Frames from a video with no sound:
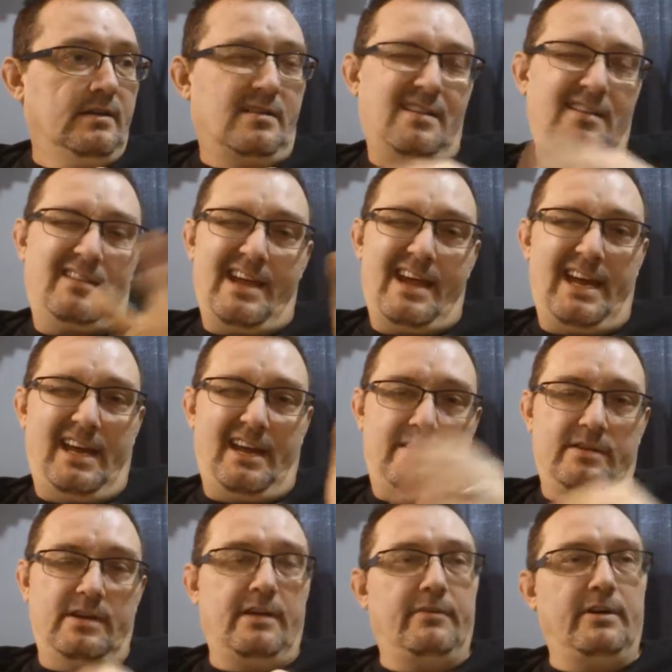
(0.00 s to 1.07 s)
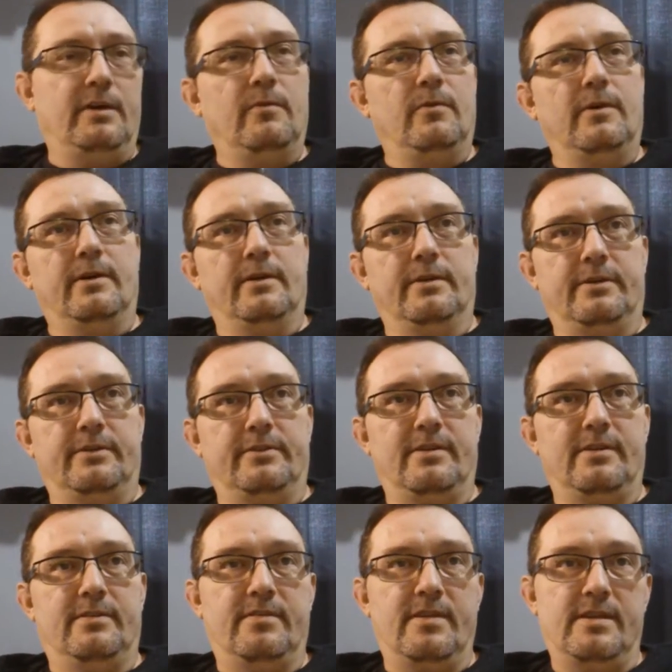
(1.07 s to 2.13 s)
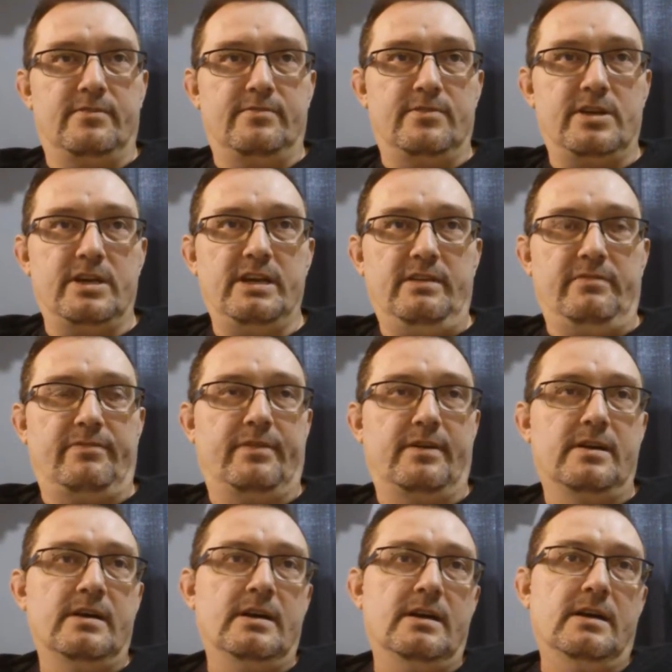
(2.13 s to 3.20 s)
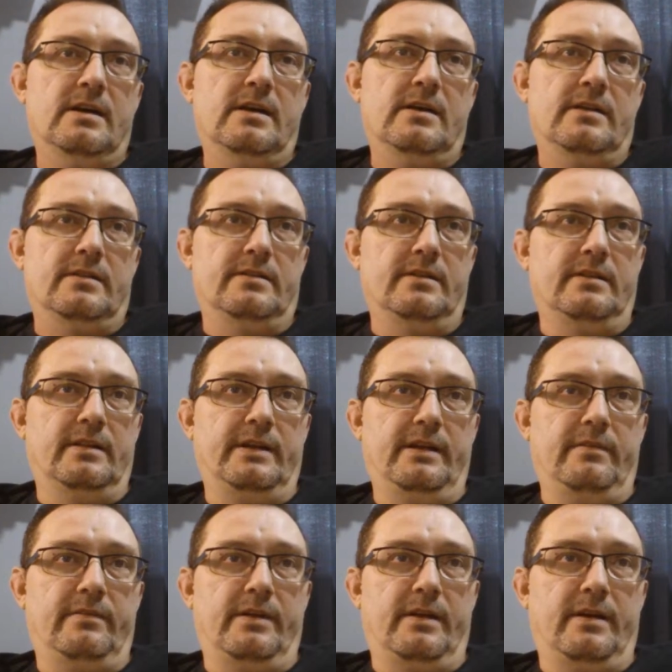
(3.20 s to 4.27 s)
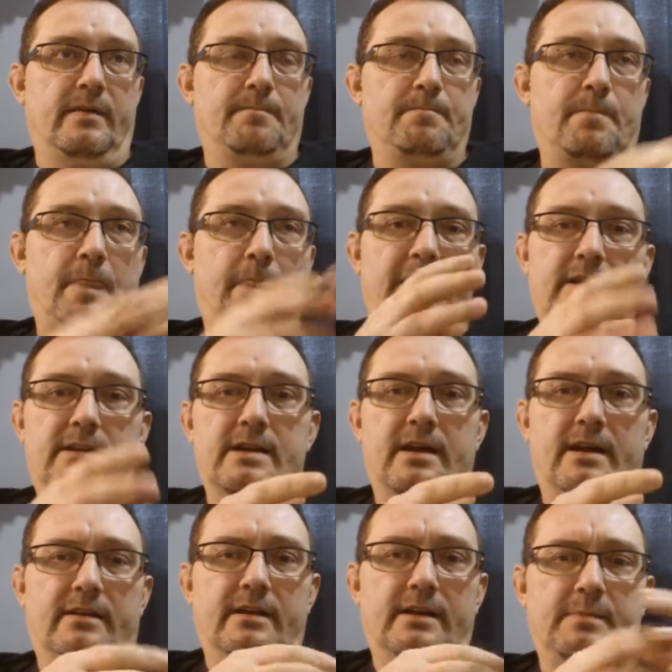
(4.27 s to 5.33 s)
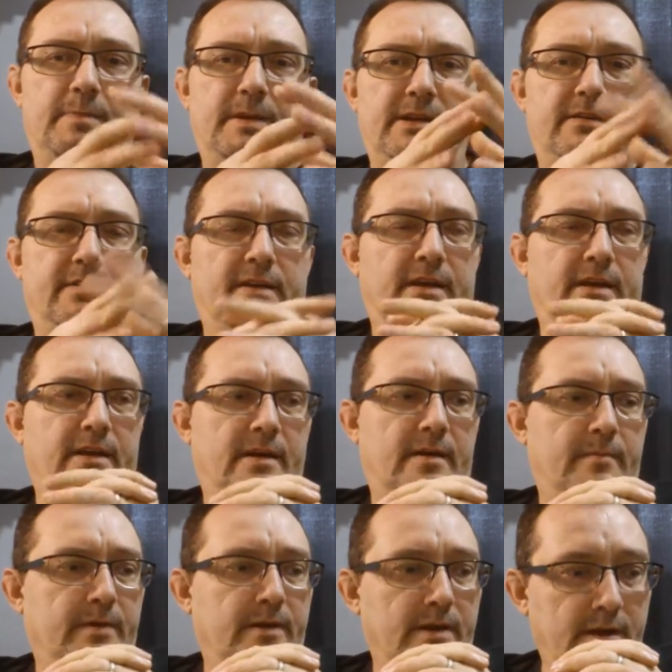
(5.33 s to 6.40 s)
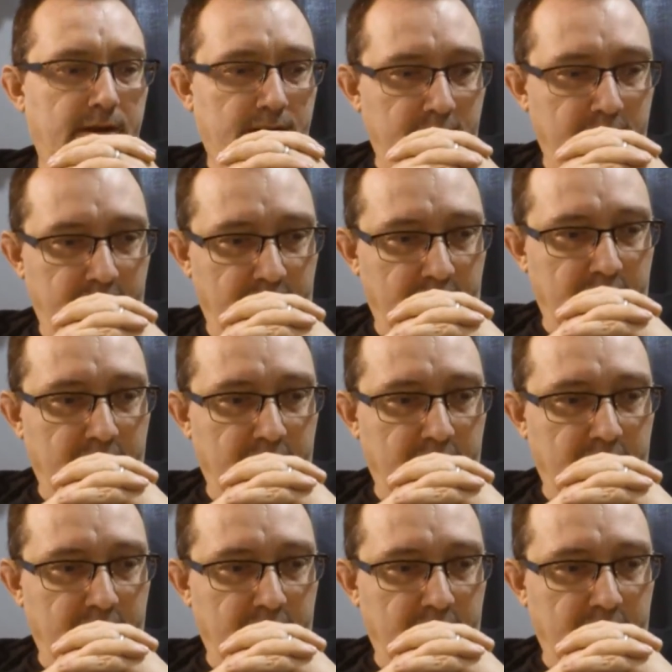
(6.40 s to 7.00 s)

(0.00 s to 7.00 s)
just the edge of it. Well, there's this chief that lives there. He's got a teepee set up, and